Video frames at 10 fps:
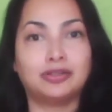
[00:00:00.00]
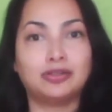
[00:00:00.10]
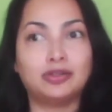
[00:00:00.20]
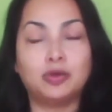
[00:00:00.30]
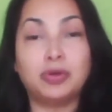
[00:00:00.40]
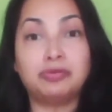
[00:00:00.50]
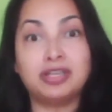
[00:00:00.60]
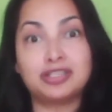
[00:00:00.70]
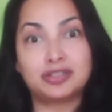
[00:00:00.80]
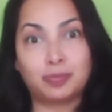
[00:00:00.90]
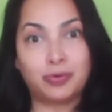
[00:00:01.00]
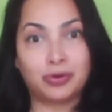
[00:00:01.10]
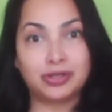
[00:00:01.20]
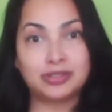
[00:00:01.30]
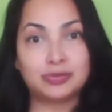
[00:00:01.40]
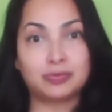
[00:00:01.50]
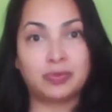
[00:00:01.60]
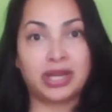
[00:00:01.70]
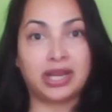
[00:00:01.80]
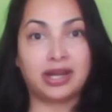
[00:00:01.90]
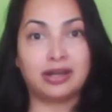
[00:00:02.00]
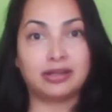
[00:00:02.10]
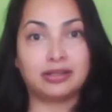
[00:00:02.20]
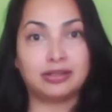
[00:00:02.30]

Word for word: you will reach the point where